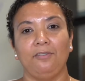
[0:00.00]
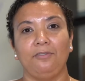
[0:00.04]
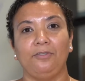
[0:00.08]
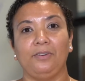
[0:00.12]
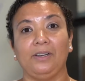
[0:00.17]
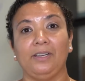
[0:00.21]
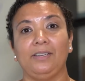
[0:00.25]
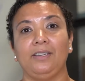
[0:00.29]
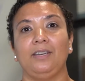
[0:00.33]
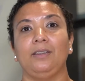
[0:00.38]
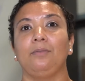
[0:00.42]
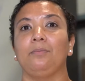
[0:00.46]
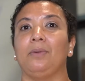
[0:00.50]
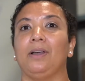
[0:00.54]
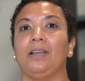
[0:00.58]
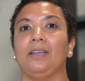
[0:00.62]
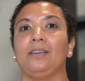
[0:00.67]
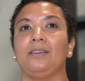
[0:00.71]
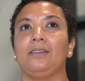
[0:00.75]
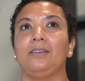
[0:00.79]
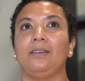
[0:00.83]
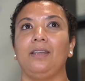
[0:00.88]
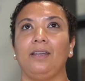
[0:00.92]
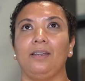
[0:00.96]
finding my
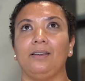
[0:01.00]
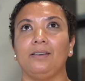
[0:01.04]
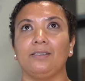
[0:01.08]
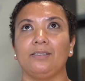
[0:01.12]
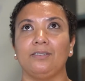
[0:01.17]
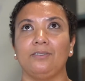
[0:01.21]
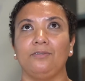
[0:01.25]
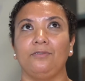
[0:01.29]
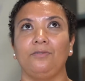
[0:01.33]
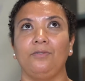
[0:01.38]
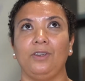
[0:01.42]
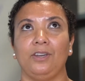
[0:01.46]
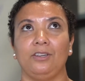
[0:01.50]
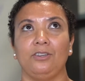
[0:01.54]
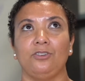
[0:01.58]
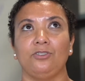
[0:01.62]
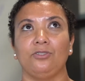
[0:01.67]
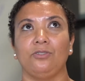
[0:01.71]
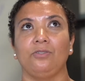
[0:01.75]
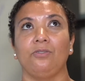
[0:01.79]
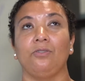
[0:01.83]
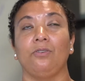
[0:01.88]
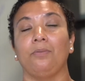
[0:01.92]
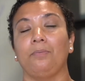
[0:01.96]
next
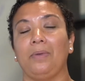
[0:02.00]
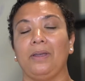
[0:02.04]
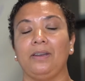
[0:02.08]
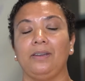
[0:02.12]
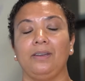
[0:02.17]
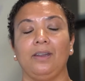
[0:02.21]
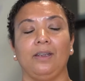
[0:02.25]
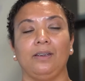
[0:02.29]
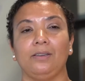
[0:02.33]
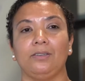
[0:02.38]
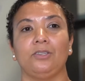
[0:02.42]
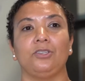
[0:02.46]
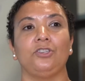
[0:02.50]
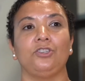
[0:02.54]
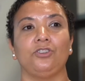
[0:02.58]
venture or my next